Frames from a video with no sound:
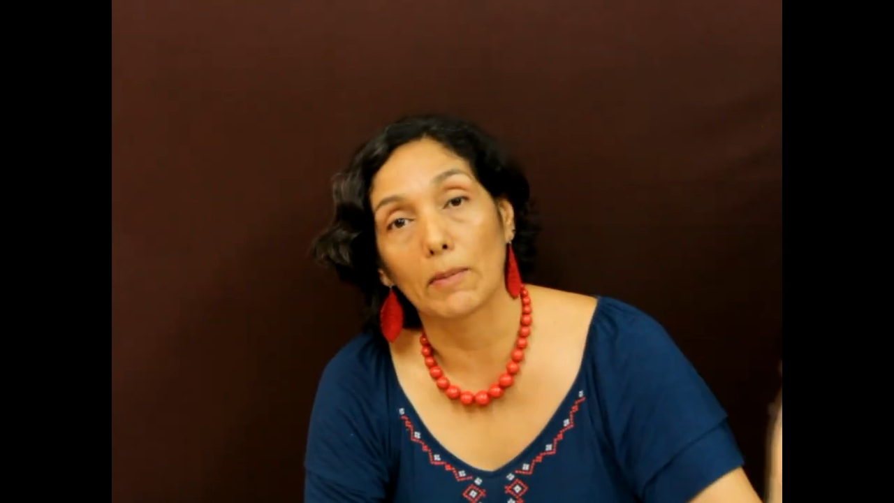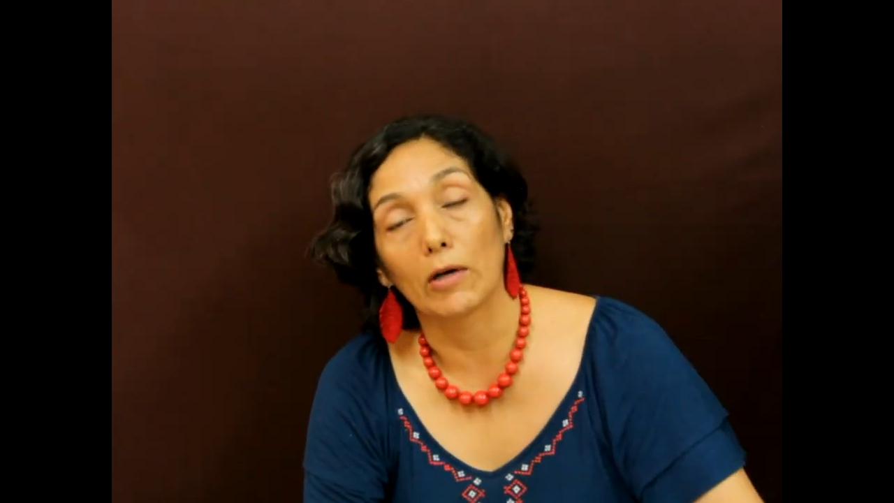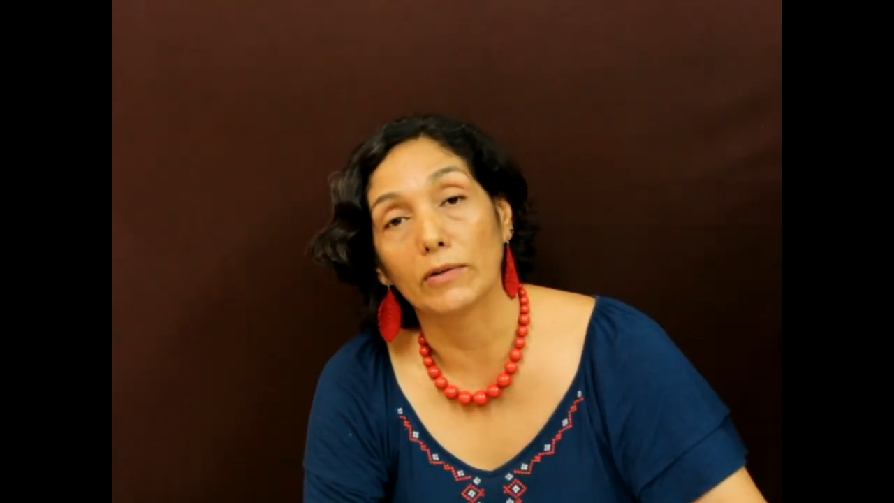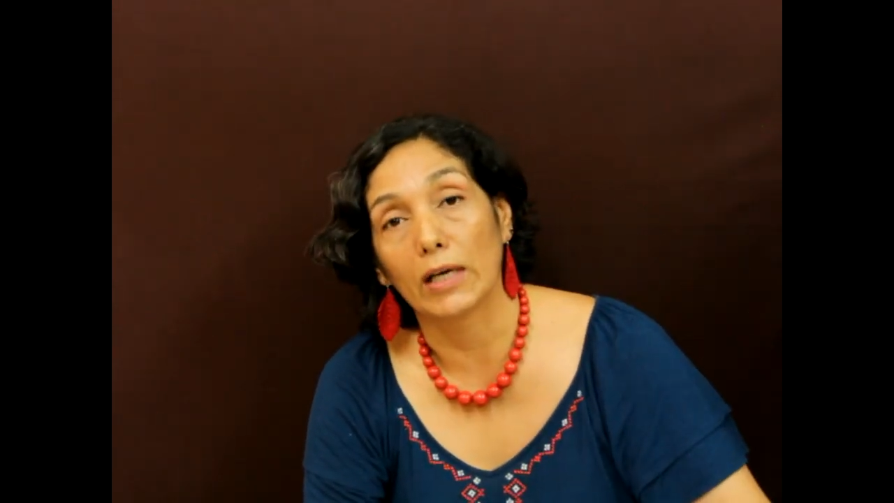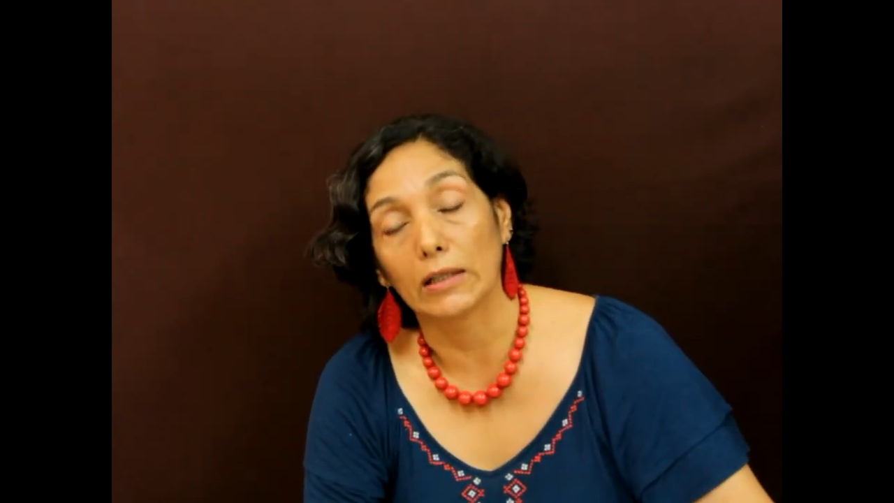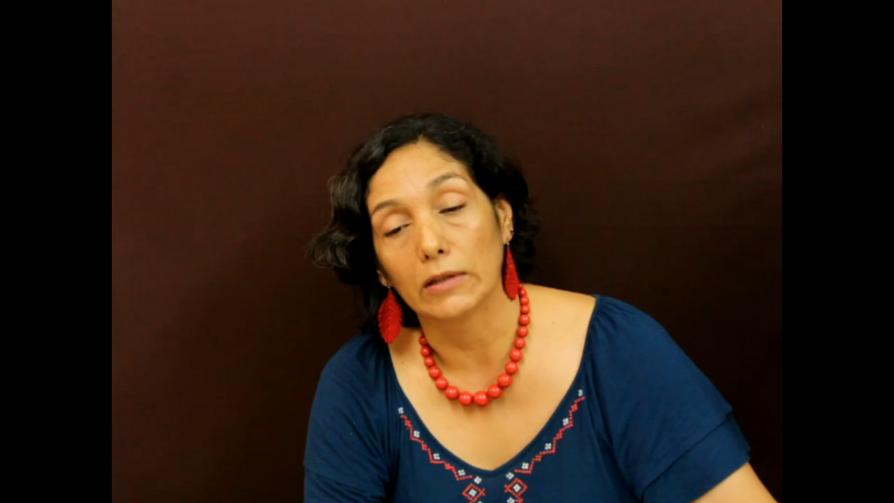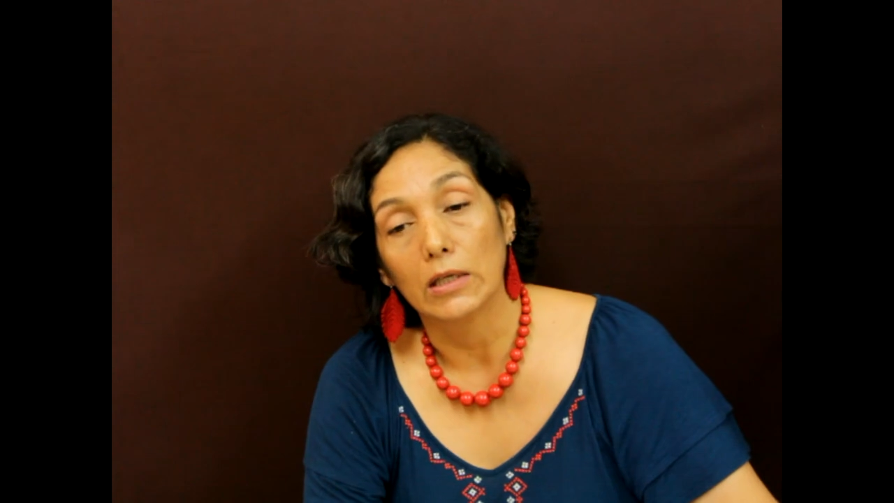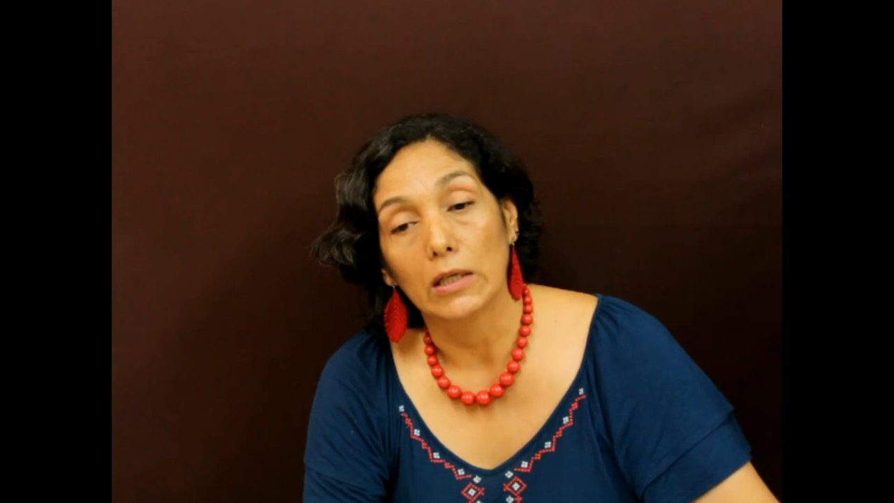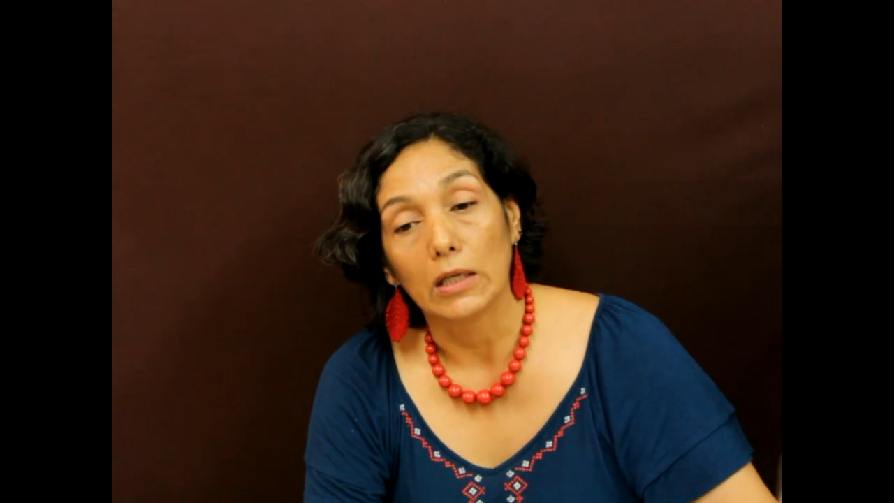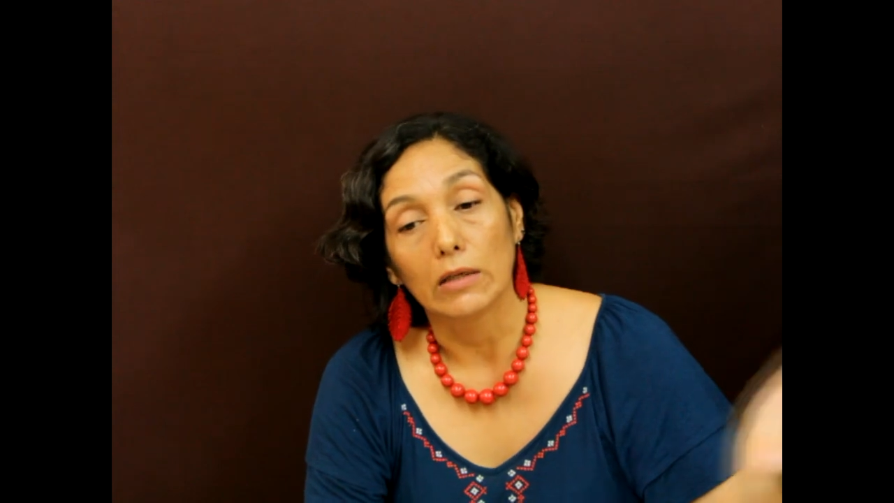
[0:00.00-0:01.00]
about that
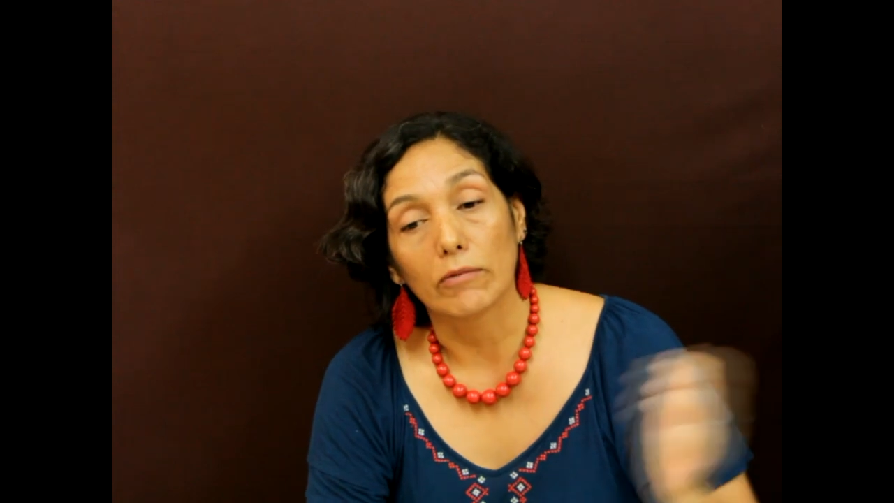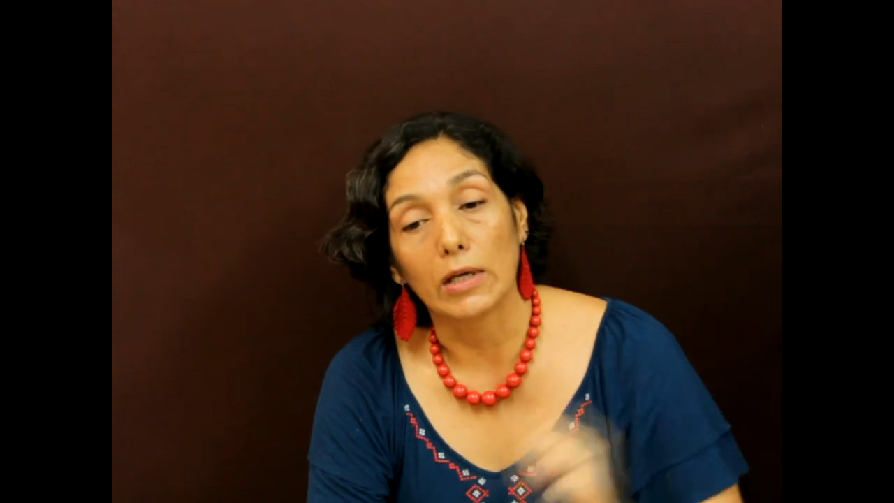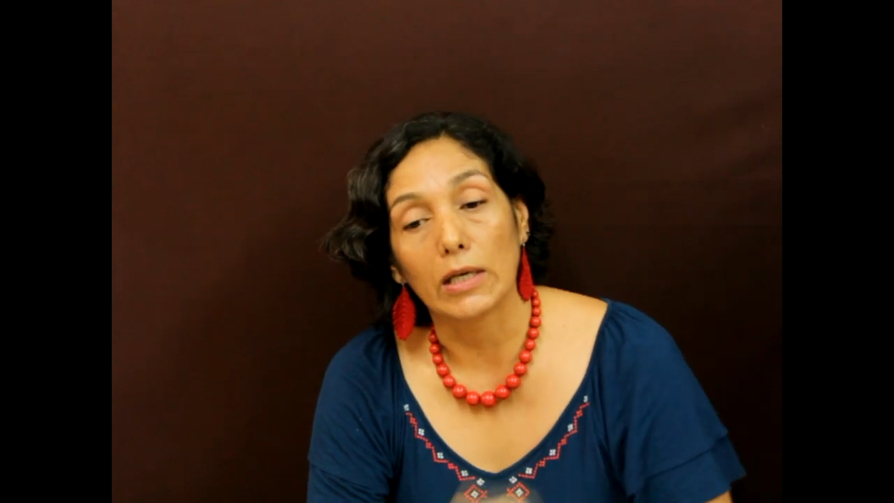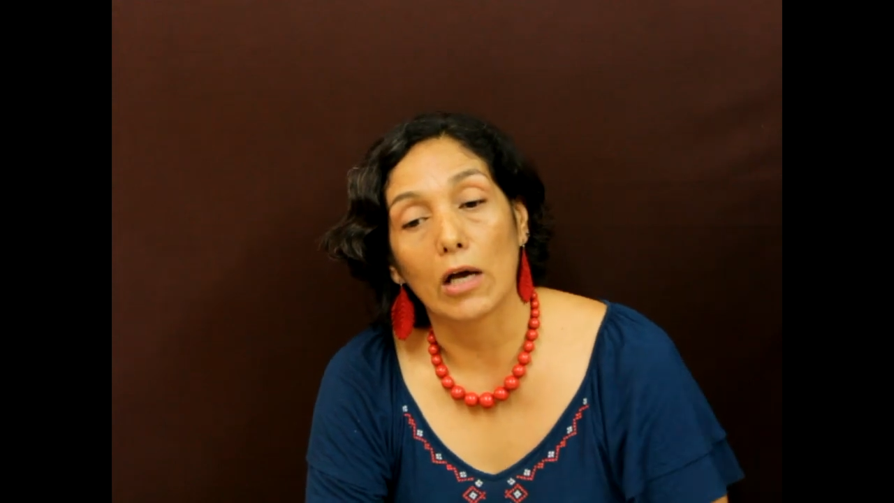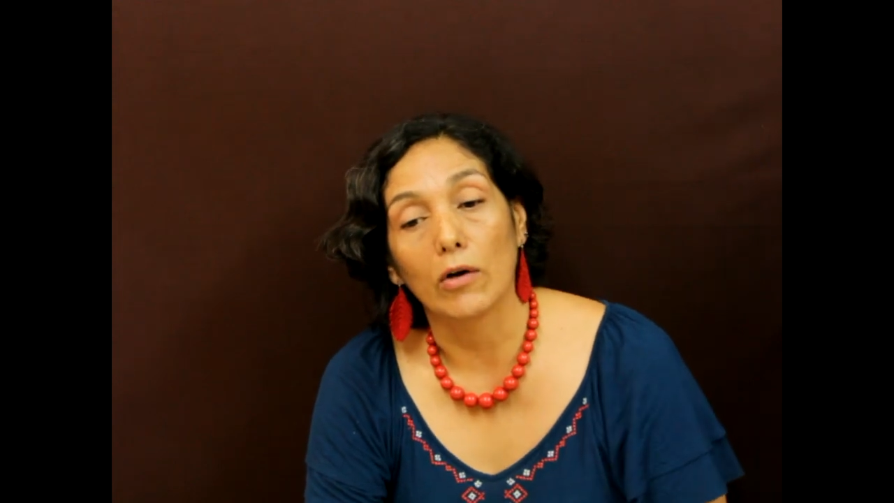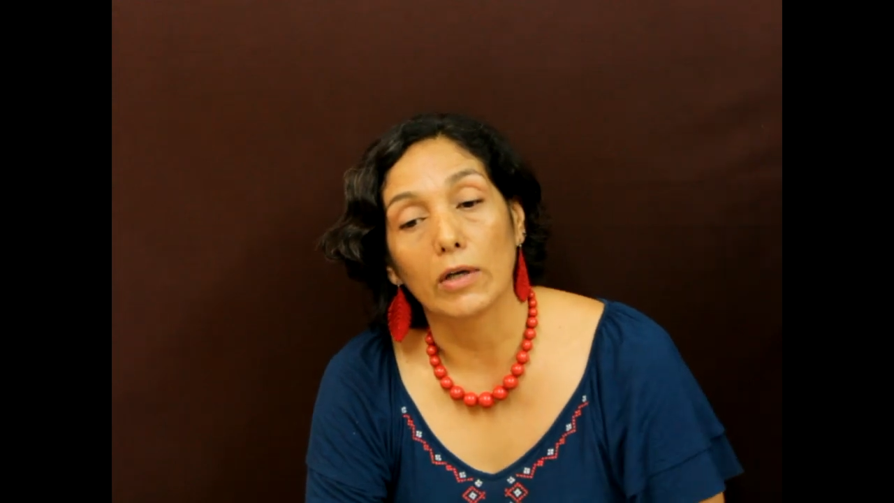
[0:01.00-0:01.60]
right now.